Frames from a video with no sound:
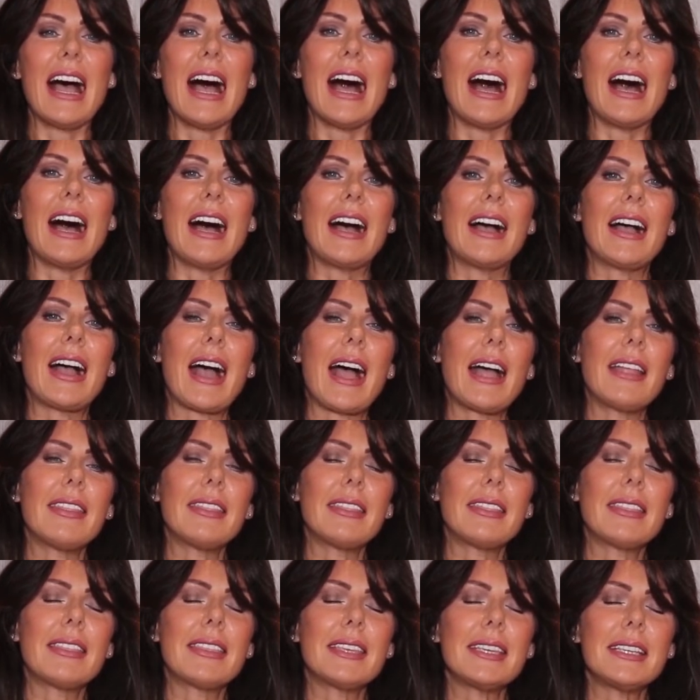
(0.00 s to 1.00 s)

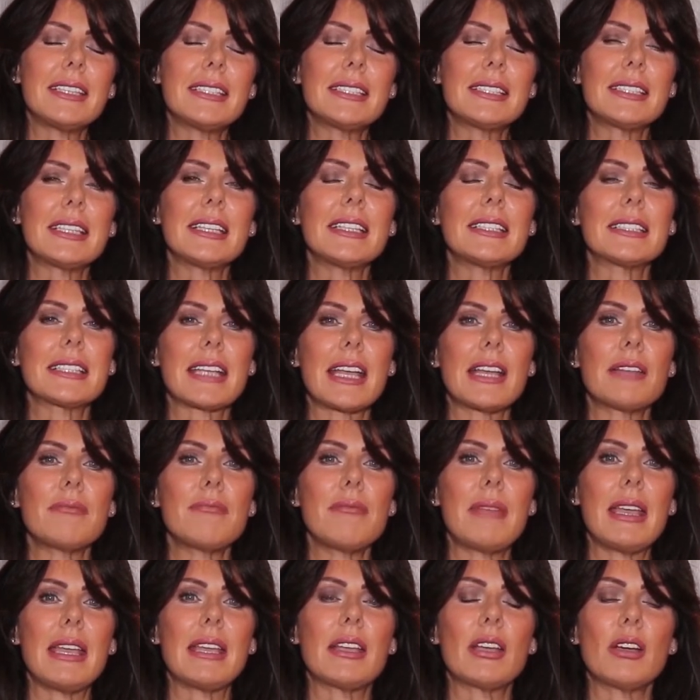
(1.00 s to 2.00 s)
And these things
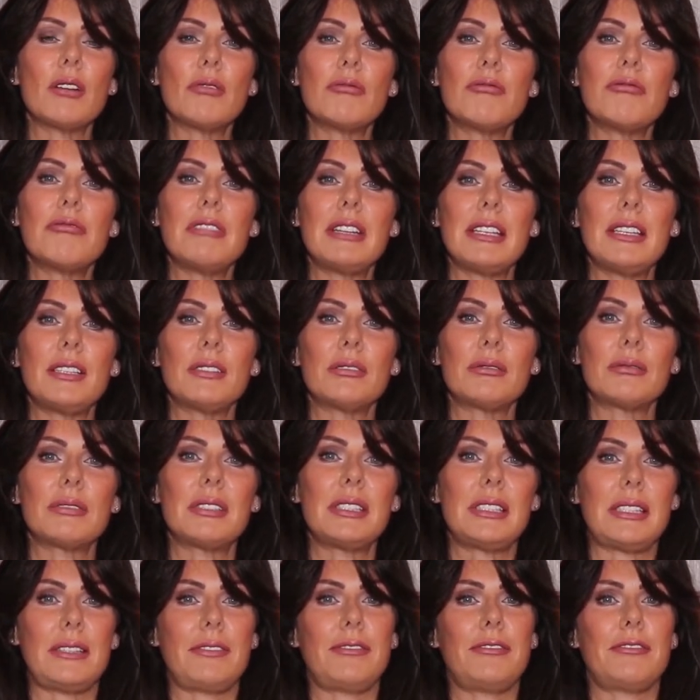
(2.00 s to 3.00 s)
can make a real
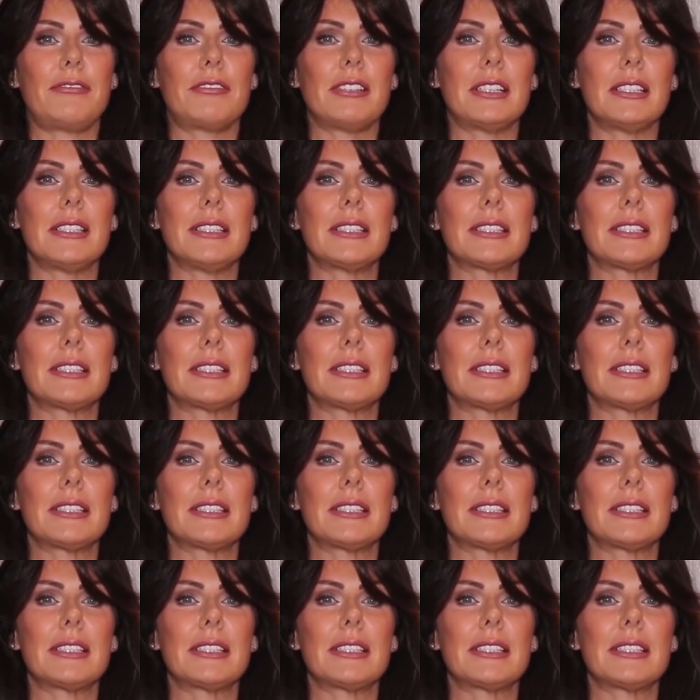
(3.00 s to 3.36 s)
difference.